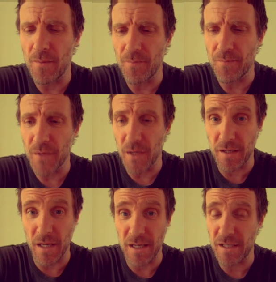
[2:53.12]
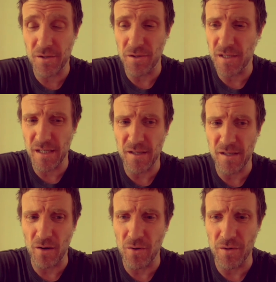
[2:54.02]
It's
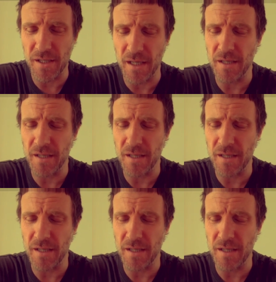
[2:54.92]
not good, is it?